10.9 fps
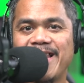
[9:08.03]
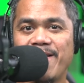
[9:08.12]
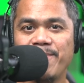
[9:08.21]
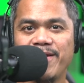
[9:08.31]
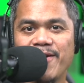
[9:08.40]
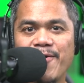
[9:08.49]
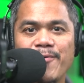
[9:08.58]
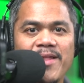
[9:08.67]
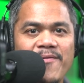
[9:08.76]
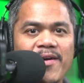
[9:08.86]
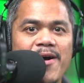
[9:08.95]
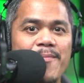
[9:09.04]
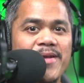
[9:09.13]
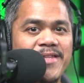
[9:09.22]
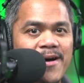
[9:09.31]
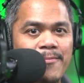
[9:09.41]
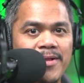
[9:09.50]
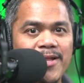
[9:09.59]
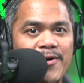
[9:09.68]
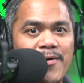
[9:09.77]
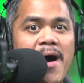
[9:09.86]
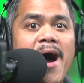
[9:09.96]
Let me know, leave a comment down
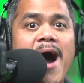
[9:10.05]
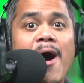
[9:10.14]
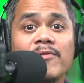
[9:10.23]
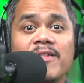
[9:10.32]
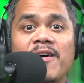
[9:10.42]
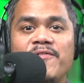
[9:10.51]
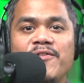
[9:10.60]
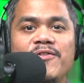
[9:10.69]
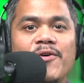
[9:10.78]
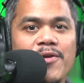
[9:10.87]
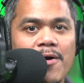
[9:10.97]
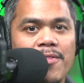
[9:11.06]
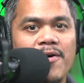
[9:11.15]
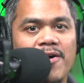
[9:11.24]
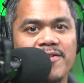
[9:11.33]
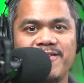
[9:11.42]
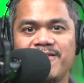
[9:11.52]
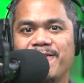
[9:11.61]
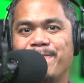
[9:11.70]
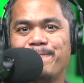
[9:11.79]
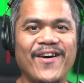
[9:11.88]
below. I would love to know your thoughts.